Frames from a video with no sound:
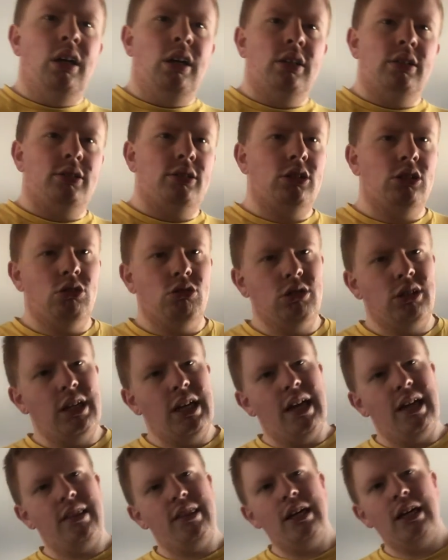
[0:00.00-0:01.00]
So
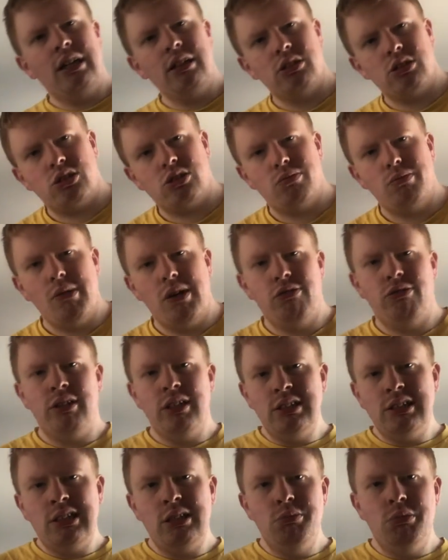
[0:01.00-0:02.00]
yeah, that's
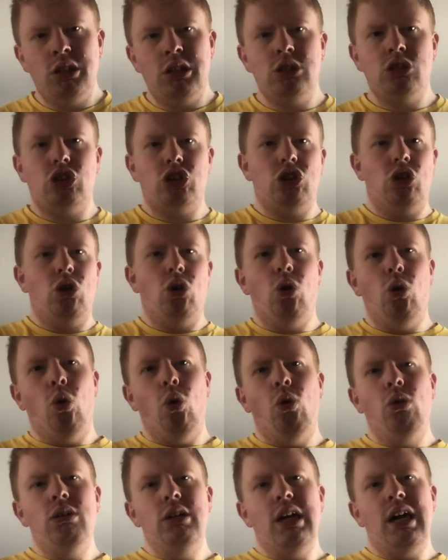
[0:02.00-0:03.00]
pretty much
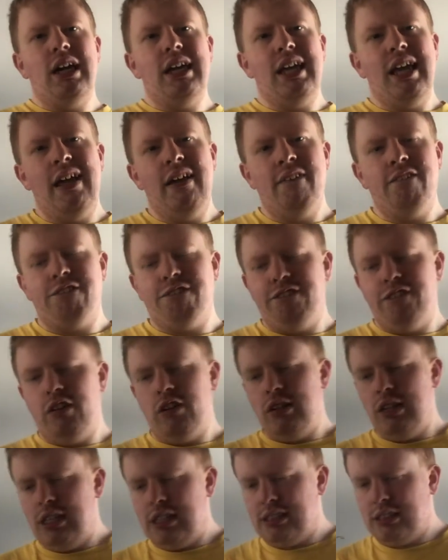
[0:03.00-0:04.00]
all I have for
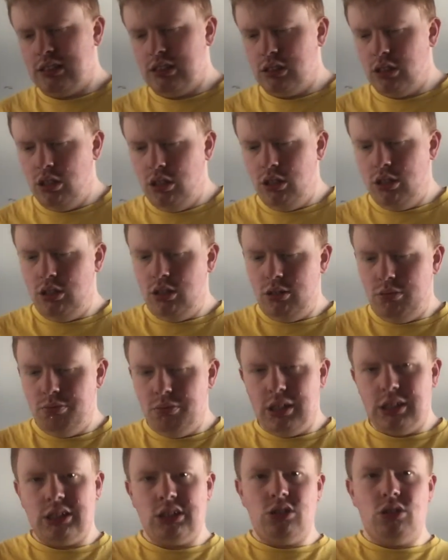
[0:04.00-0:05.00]
this
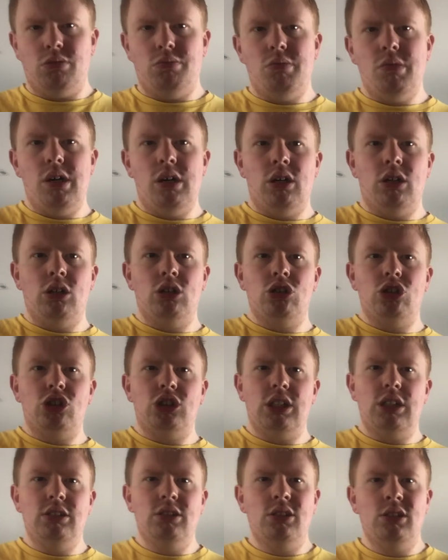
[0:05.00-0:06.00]
messed up
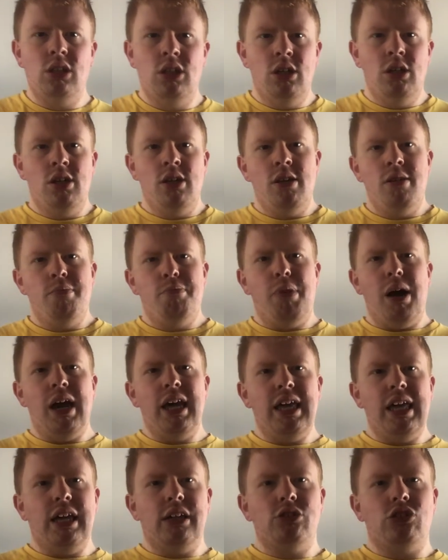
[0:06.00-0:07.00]
origins.
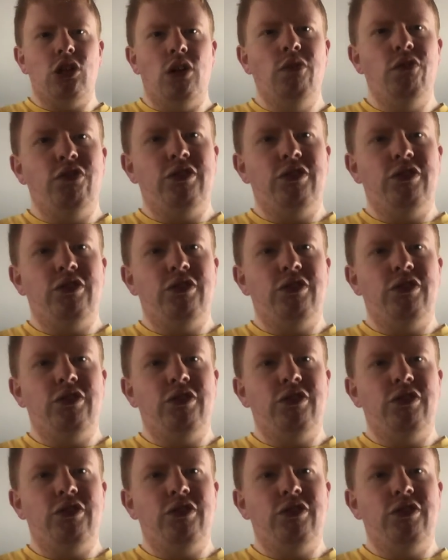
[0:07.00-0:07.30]
Bye, and don't